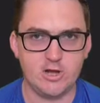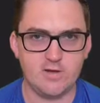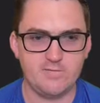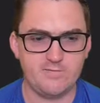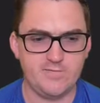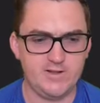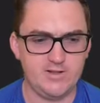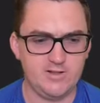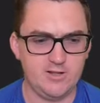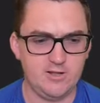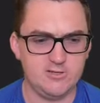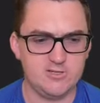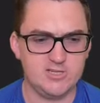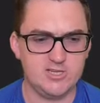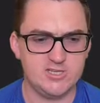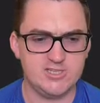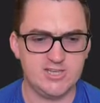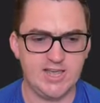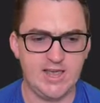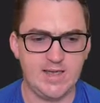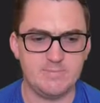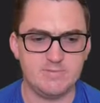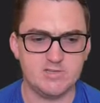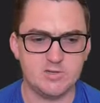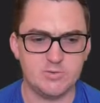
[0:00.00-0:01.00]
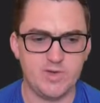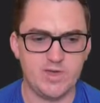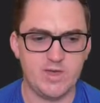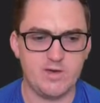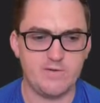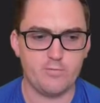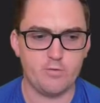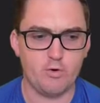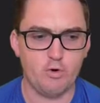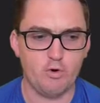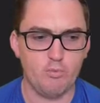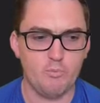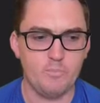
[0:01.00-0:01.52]
I think those are teams that we
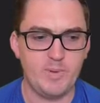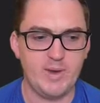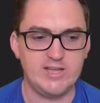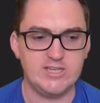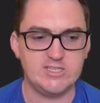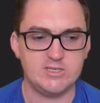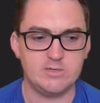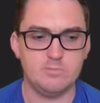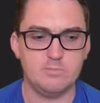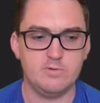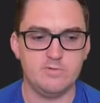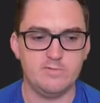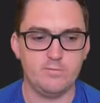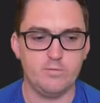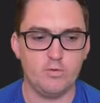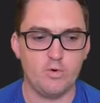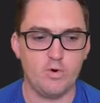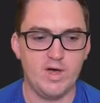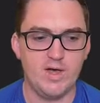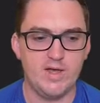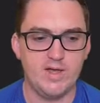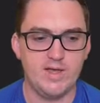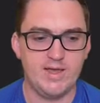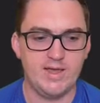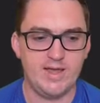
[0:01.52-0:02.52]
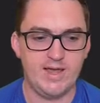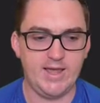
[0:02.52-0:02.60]
have all beaten before